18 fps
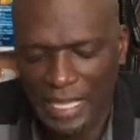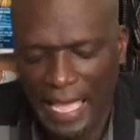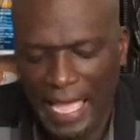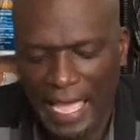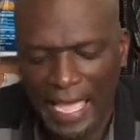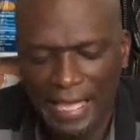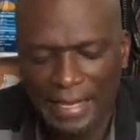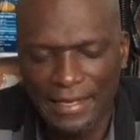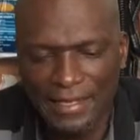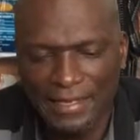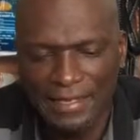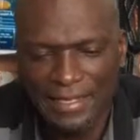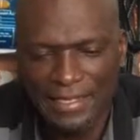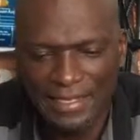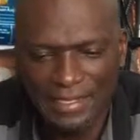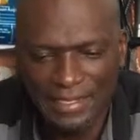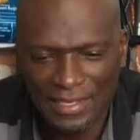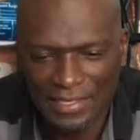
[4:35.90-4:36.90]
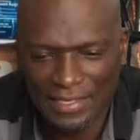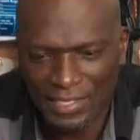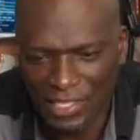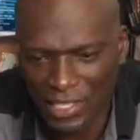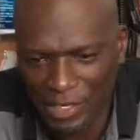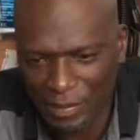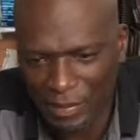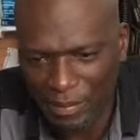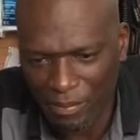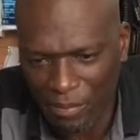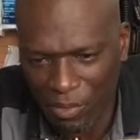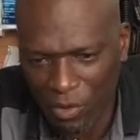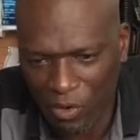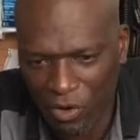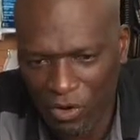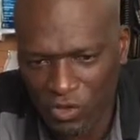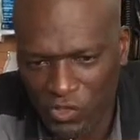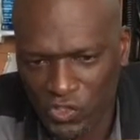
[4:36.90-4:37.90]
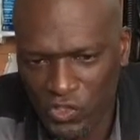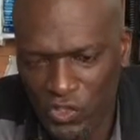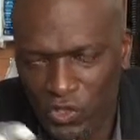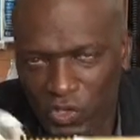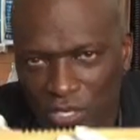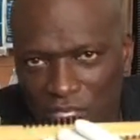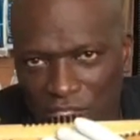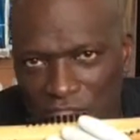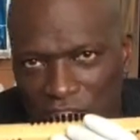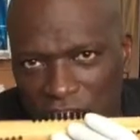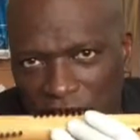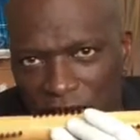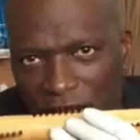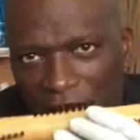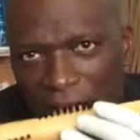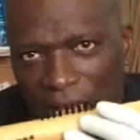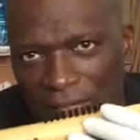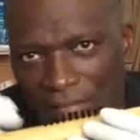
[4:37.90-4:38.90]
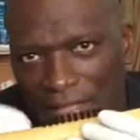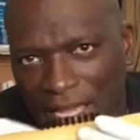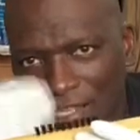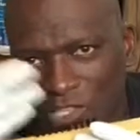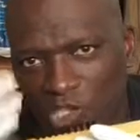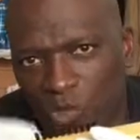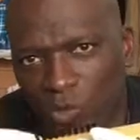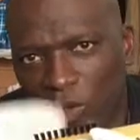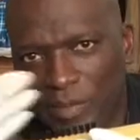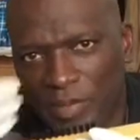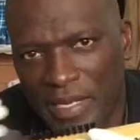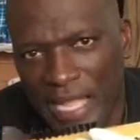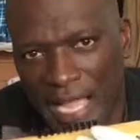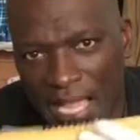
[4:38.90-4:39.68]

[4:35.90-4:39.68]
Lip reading: head just a little bit more, so you can still have that sweeping